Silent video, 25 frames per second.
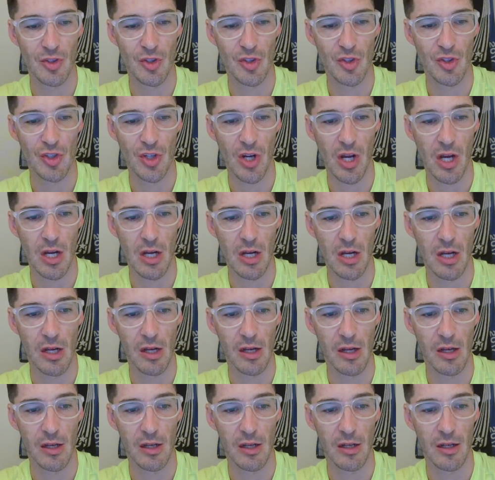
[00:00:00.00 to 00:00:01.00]

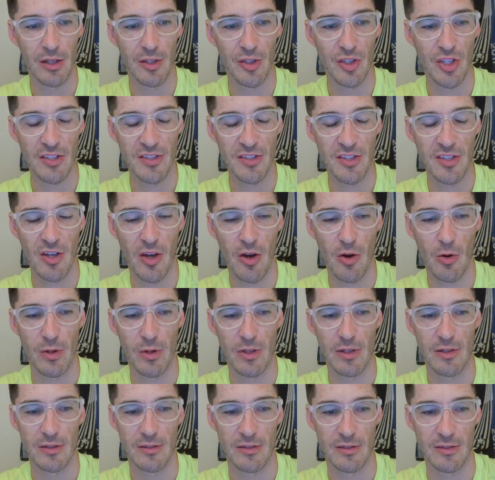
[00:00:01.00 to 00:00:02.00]
Jesse
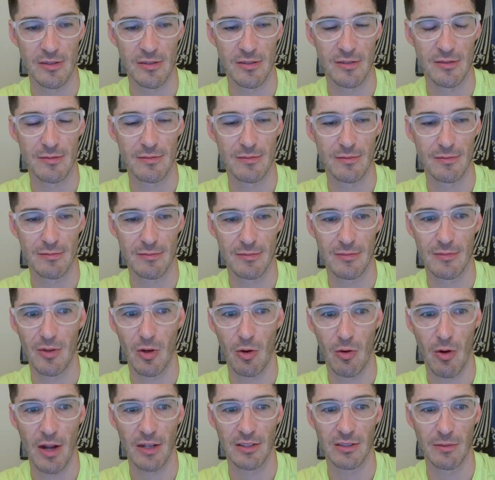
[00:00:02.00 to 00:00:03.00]
Owens is
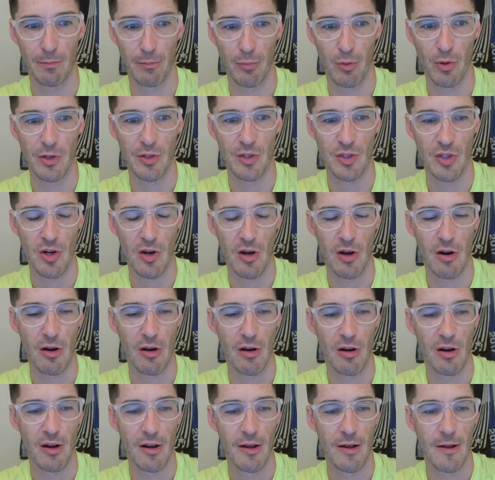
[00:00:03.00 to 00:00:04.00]
correct, I'm pretty sure.